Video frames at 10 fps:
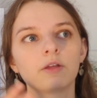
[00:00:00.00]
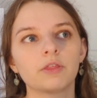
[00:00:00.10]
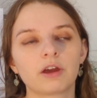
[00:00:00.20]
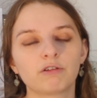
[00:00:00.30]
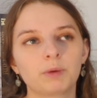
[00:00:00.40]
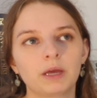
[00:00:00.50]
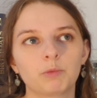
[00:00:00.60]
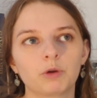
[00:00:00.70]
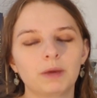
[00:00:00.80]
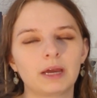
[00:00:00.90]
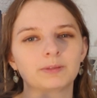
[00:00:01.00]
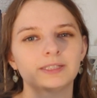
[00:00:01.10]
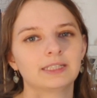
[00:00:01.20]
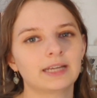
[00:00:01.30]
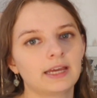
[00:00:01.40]
therapy and want to be able to
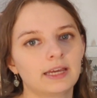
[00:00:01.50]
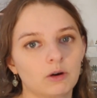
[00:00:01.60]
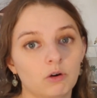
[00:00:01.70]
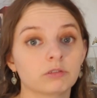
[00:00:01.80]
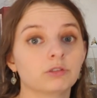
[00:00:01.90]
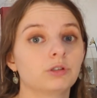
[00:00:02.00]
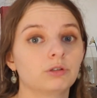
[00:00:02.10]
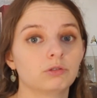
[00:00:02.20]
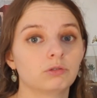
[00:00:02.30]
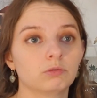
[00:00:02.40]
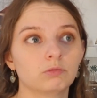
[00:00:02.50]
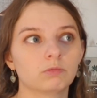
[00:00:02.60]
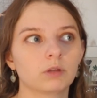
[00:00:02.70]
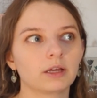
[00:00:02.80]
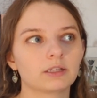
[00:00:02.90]
take it on to
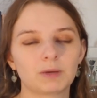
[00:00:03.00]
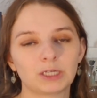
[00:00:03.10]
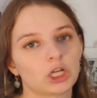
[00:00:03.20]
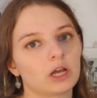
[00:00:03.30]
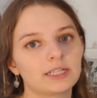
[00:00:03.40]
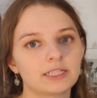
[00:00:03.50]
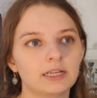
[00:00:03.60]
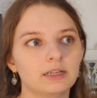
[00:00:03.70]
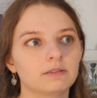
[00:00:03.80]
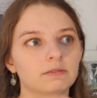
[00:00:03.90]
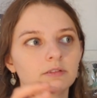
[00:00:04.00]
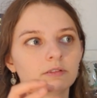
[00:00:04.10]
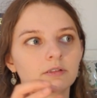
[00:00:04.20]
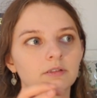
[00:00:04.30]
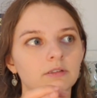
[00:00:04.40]
like specialised in
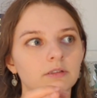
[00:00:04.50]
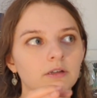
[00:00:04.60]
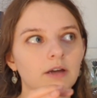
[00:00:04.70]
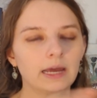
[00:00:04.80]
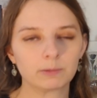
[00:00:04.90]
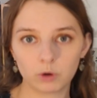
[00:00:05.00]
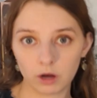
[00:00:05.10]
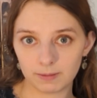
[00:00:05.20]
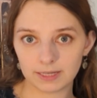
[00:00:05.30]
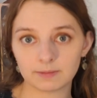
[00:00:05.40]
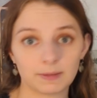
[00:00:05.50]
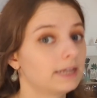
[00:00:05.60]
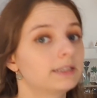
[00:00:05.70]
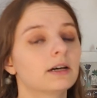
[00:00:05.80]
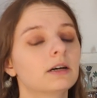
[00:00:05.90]
animal herbalism
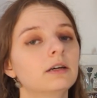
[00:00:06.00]
later.